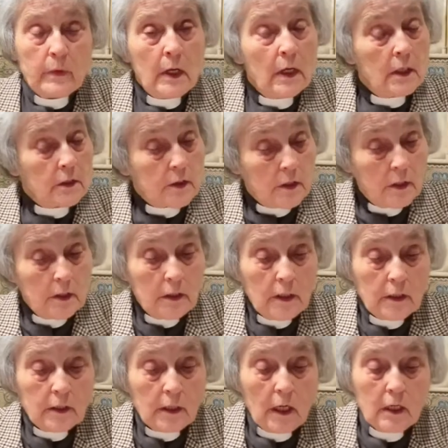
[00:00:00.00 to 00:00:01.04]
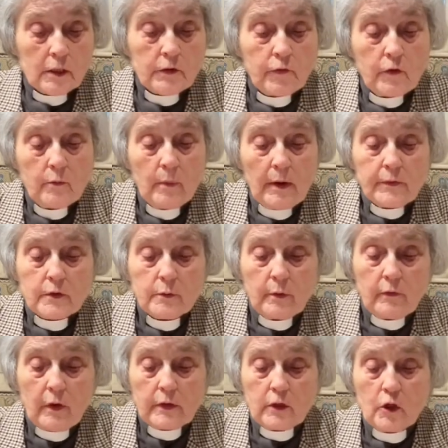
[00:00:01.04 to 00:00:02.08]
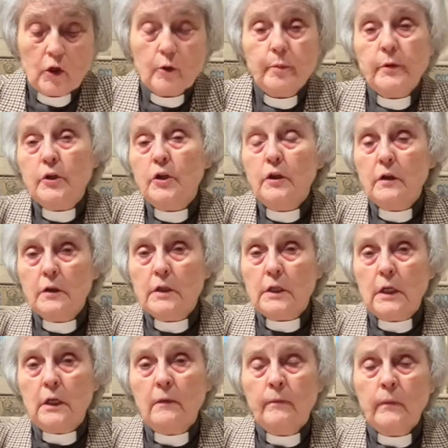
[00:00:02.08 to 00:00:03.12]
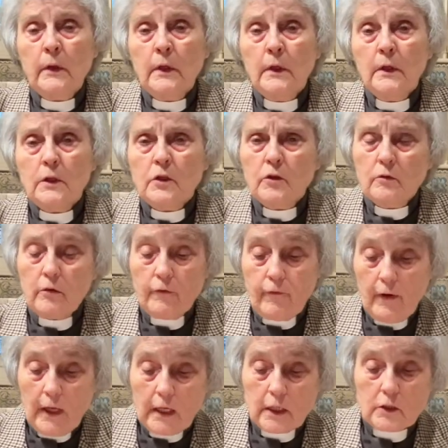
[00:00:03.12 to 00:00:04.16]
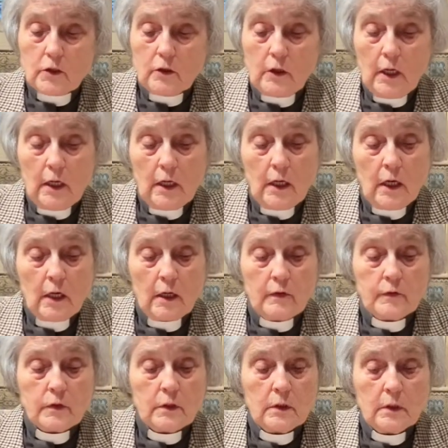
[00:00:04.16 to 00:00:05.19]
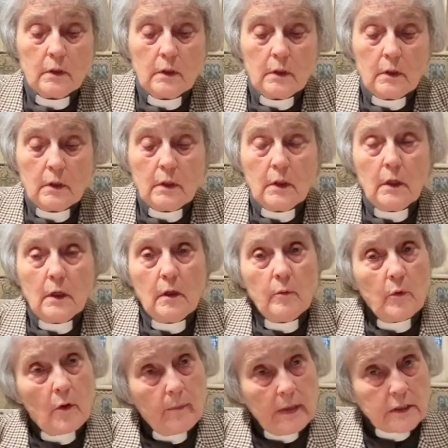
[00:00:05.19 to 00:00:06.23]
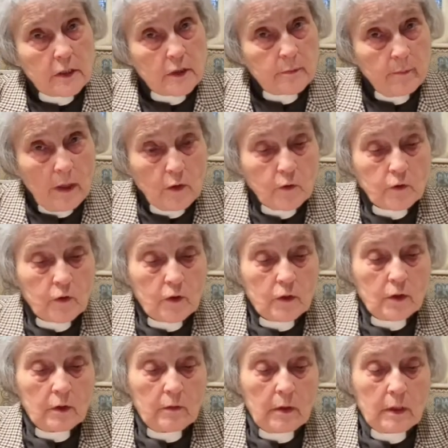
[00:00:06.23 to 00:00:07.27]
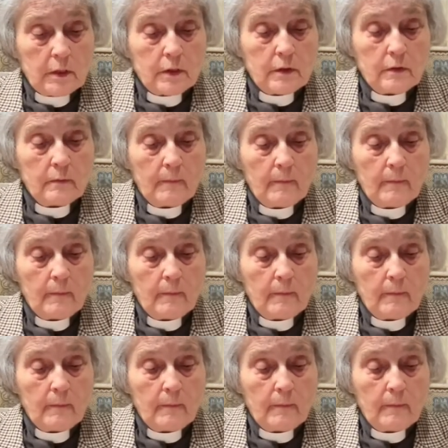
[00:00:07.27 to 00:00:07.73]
And certainly in the last few months we've had the opportunity to reflect on our lives and what matters most to us,